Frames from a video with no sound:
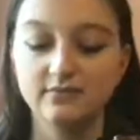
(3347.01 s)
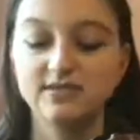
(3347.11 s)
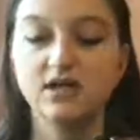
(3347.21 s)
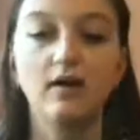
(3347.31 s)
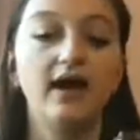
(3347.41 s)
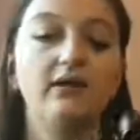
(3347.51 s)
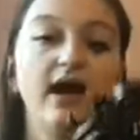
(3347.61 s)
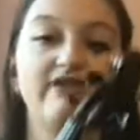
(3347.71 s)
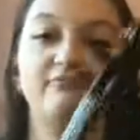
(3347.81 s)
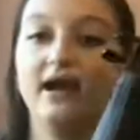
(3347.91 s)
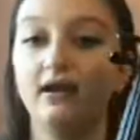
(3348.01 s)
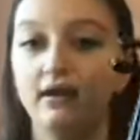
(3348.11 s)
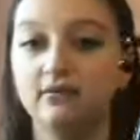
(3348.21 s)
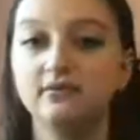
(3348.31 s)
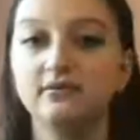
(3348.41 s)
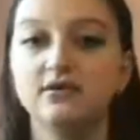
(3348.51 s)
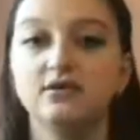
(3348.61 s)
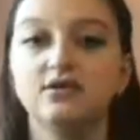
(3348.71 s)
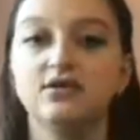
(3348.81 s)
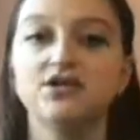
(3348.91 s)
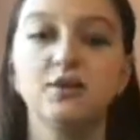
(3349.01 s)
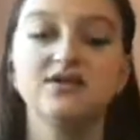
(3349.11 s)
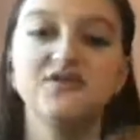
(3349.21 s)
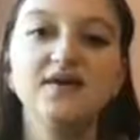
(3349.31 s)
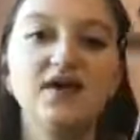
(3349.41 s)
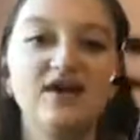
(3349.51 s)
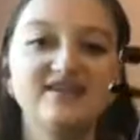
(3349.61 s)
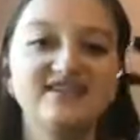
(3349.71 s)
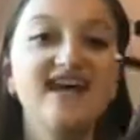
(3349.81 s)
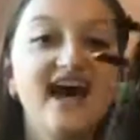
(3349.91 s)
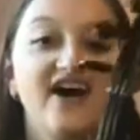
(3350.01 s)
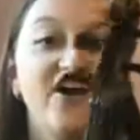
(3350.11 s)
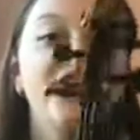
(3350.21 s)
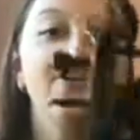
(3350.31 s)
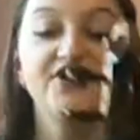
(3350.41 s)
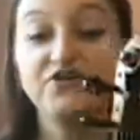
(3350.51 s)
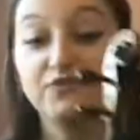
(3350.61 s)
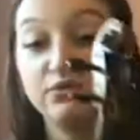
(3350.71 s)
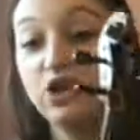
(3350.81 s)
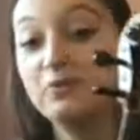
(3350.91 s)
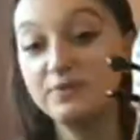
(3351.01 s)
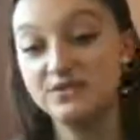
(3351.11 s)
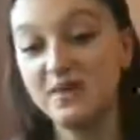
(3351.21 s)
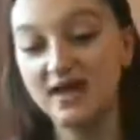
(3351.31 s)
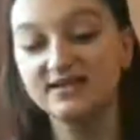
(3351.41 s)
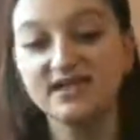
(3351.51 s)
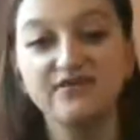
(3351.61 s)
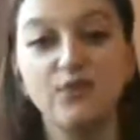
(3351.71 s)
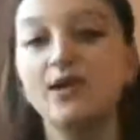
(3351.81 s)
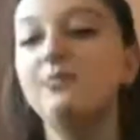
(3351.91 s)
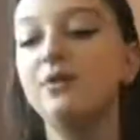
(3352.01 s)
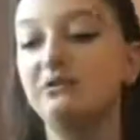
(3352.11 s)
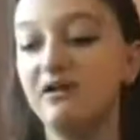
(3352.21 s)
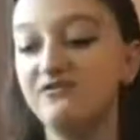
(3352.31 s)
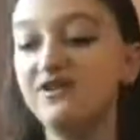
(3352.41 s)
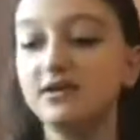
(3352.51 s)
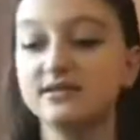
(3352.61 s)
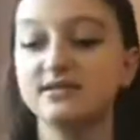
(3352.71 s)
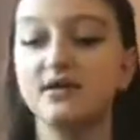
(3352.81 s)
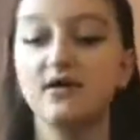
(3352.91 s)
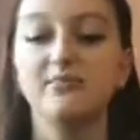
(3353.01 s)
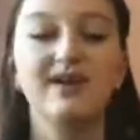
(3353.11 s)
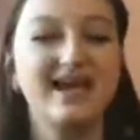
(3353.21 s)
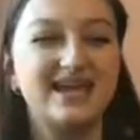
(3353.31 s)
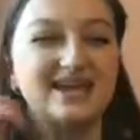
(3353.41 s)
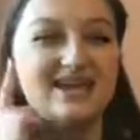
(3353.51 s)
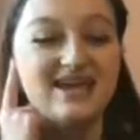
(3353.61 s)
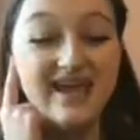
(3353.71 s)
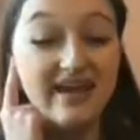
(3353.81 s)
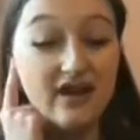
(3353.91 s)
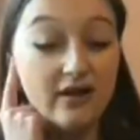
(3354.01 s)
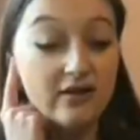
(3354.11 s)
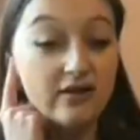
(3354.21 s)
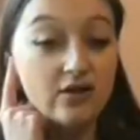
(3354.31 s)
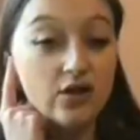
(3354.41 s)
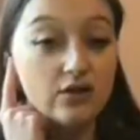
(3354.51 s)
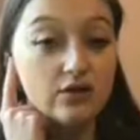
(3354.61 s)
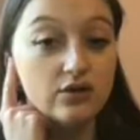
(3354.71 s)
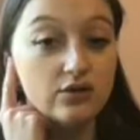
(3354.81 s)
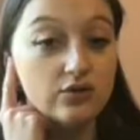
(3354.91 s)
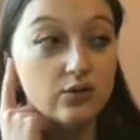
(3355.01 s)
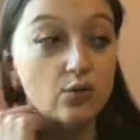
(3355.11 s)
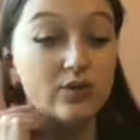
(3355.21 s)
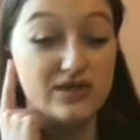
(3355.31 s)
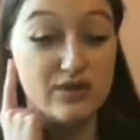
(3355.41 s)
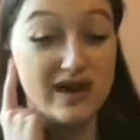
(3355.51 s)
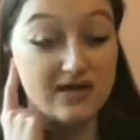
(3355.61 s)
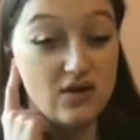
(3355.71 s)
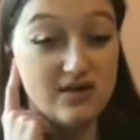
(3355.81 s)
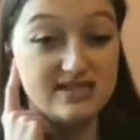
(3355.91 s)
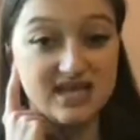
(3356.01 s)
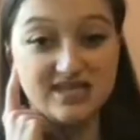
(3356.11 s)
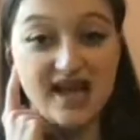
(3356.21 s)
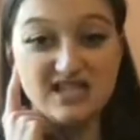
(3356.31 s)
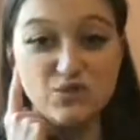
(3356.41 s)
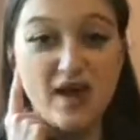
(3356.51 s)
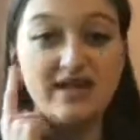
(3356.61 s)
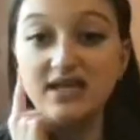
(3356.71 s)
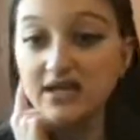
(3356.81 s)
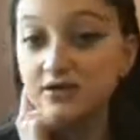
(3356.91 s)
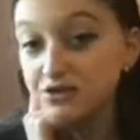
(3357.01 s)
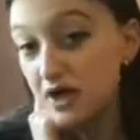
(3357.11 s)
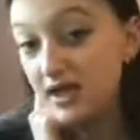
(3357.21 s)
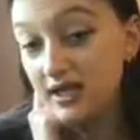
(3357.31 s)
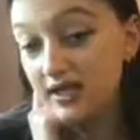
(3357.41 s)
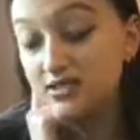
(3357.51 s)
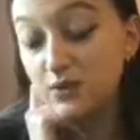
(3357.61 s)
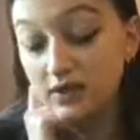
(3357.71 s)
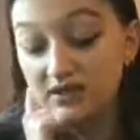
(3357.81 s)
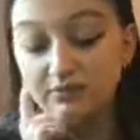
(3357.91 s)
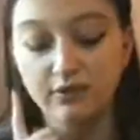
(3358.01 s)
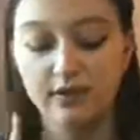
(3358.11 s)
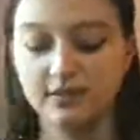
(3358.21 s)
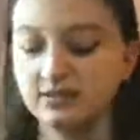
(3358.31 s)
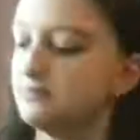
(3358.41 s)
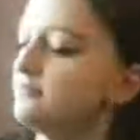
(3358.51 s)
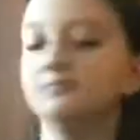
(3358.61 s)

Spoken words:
So I don't have mine on. So it's very hard to tell from your perspective where I'm putting my fingers, but I can hear what the right note is, and that's why ear training is really important.